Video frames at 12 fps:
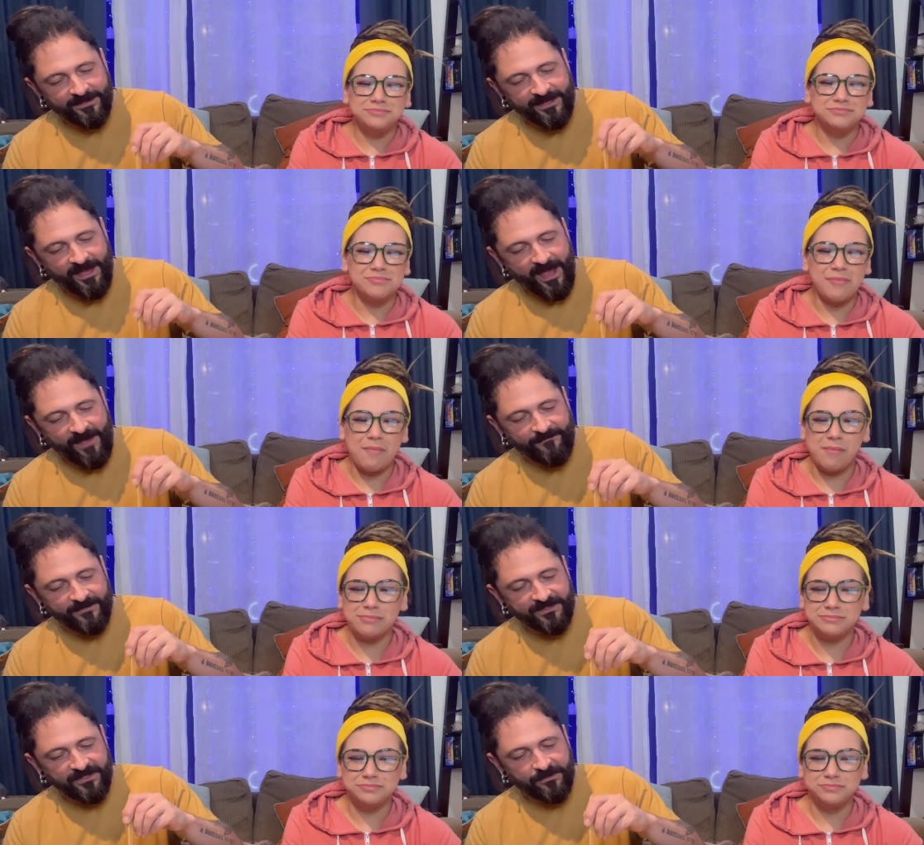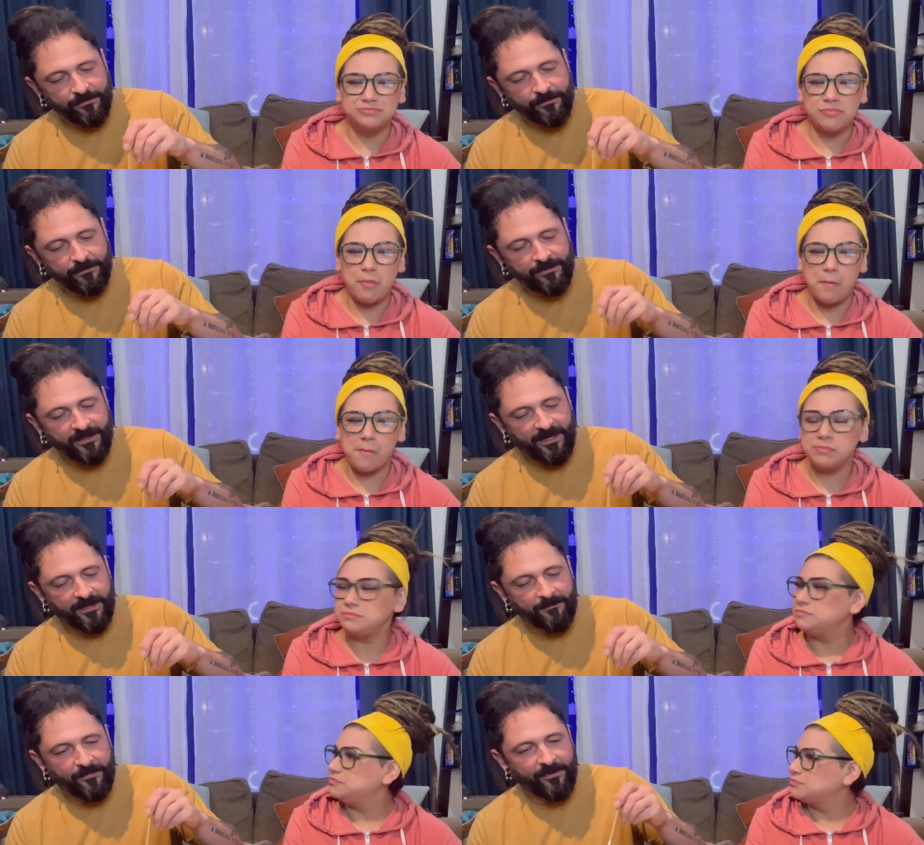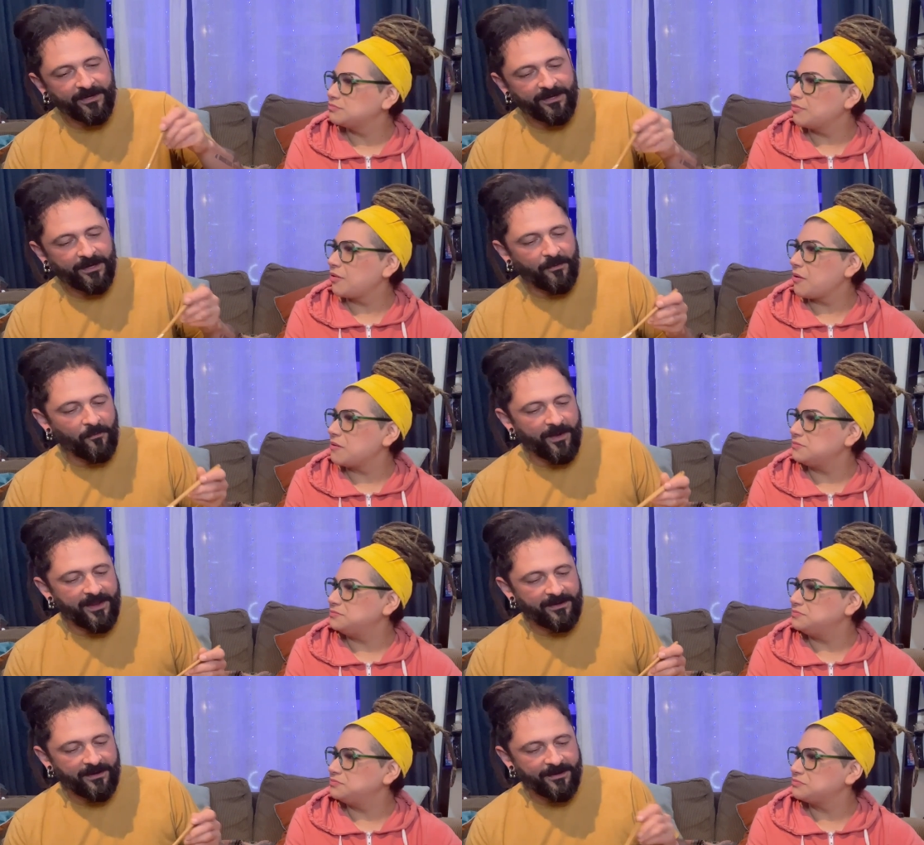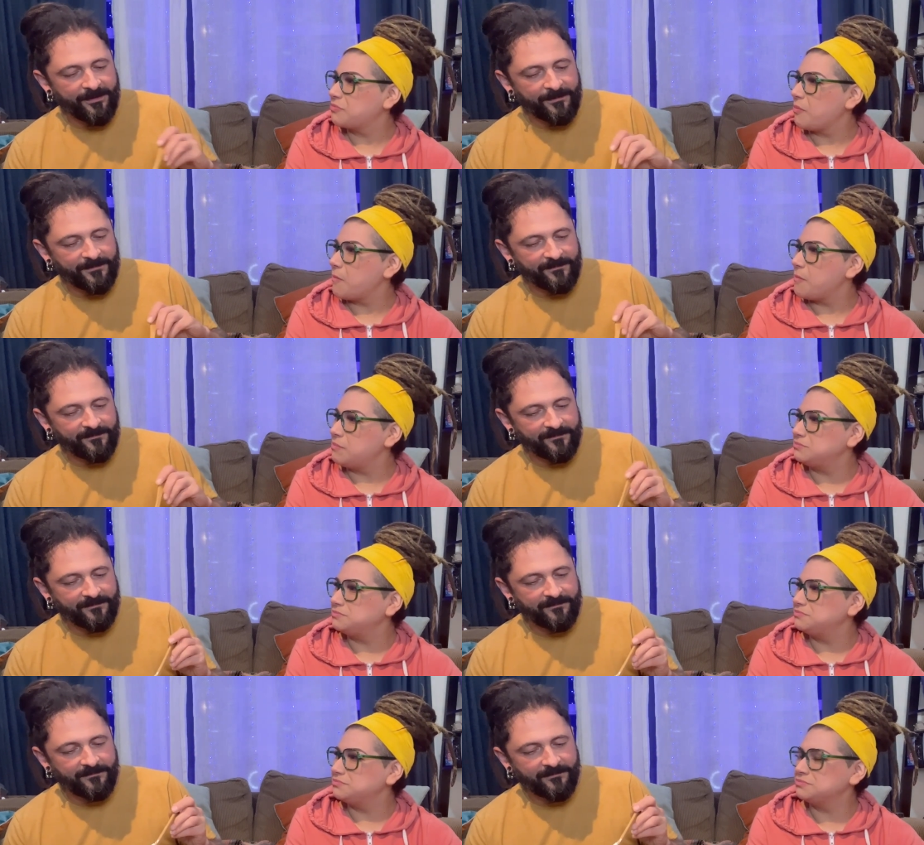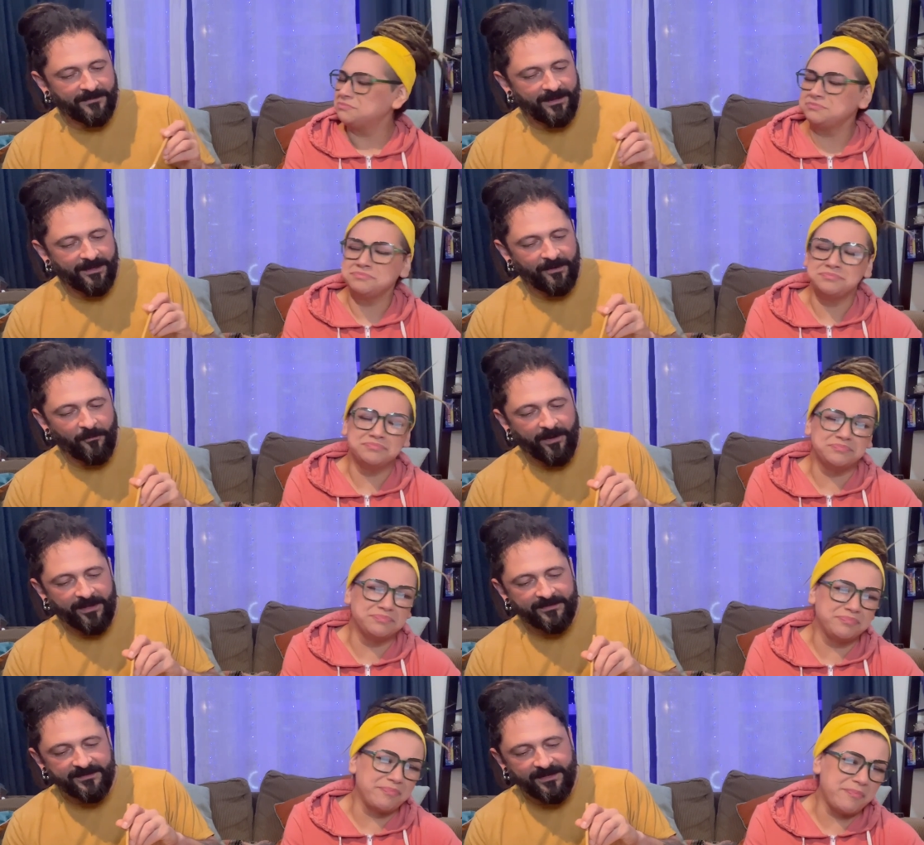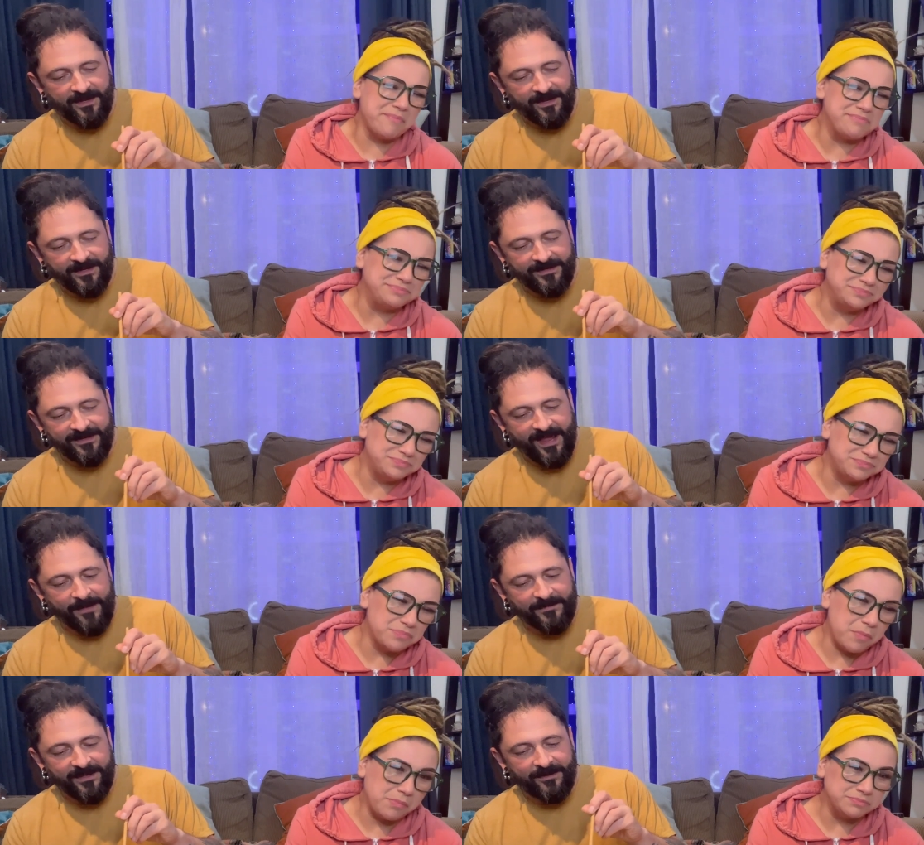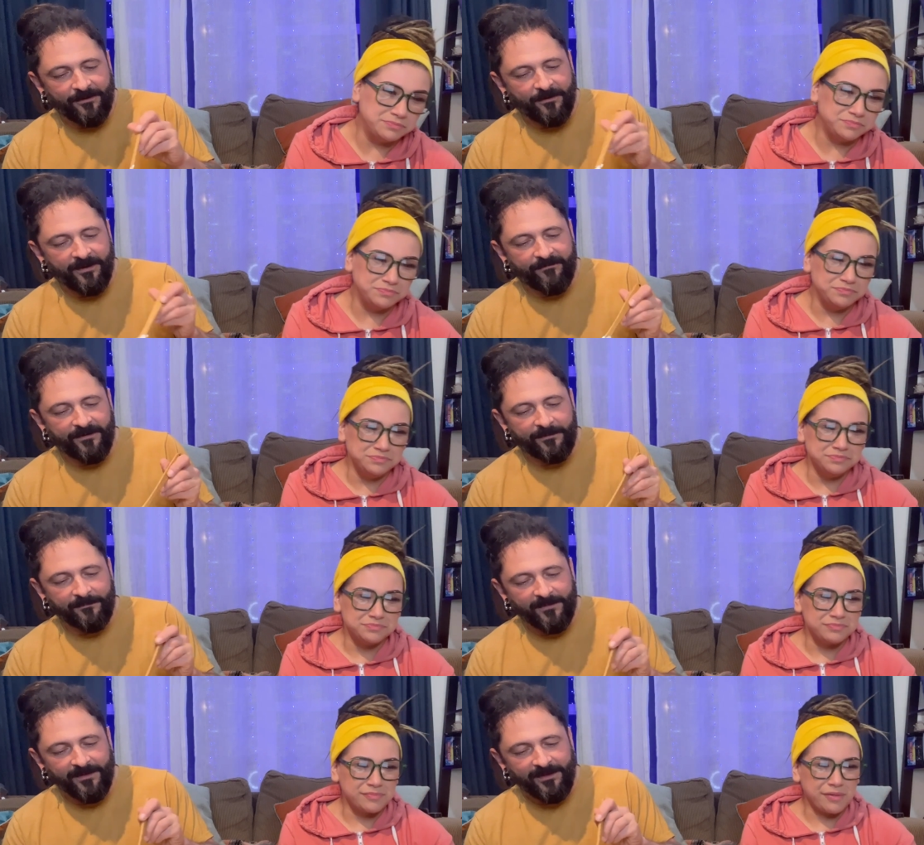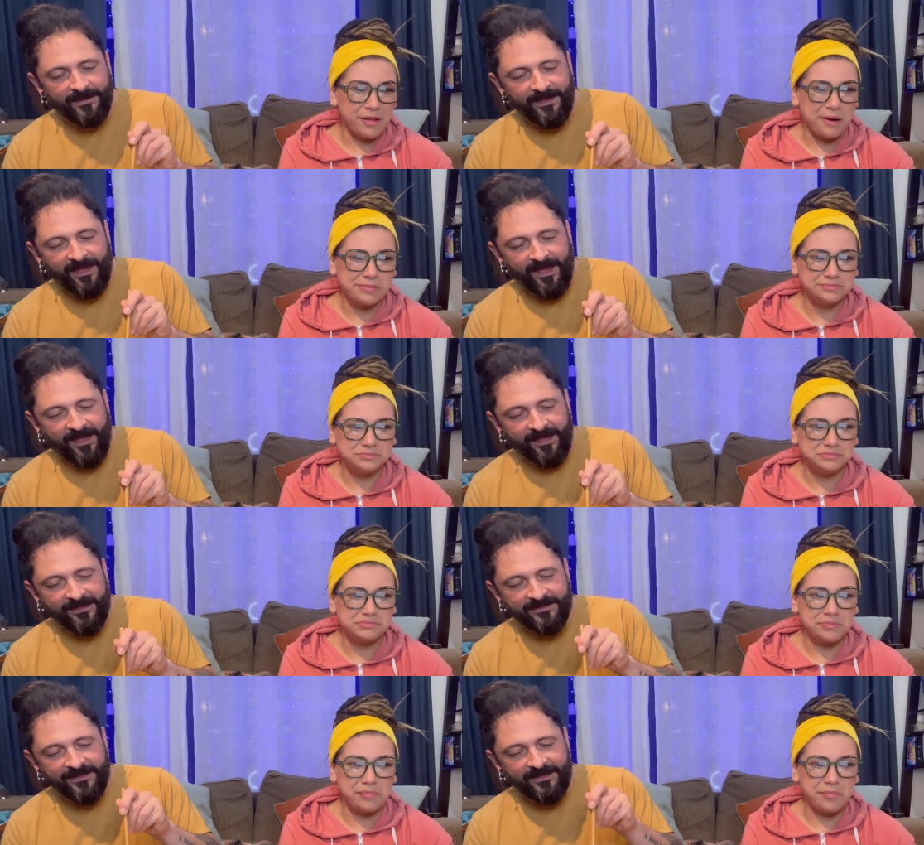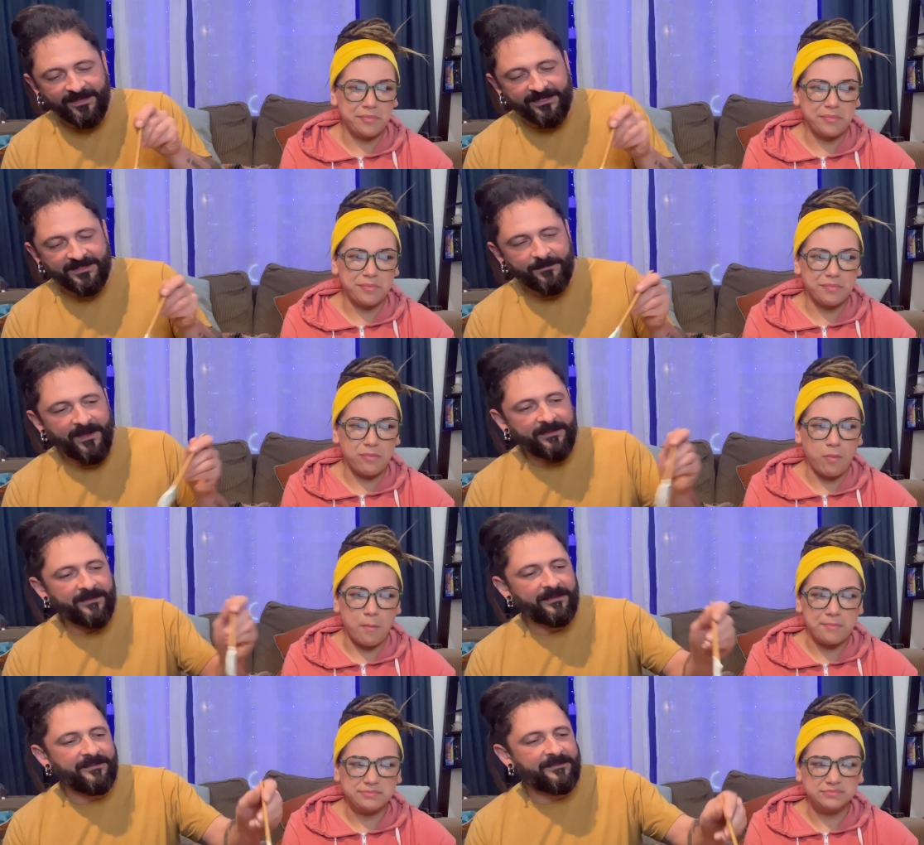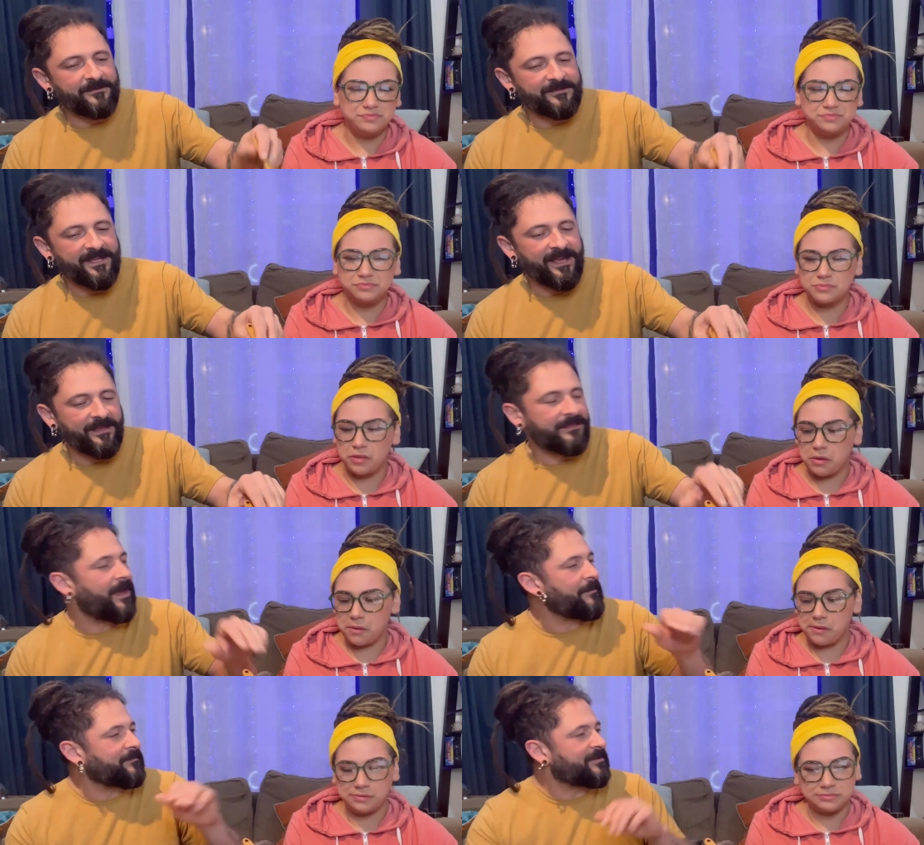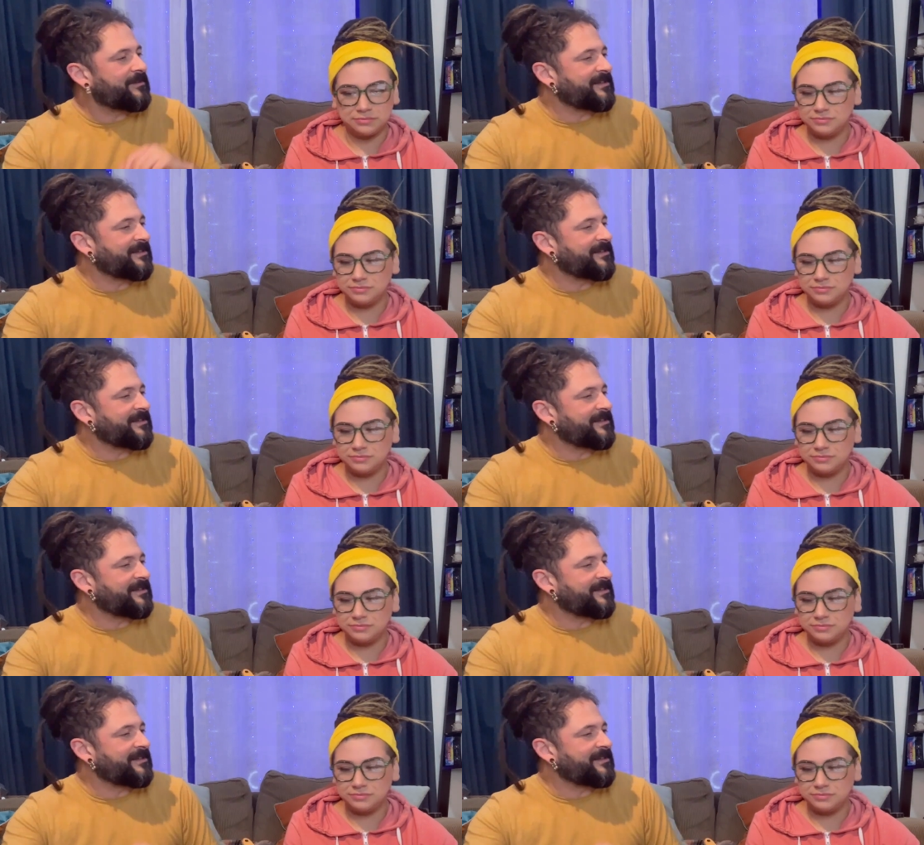Speaker 1: the half a tooth and I had put it in a wet um, in a wet uh, napkin or whatever, and expected to take that to the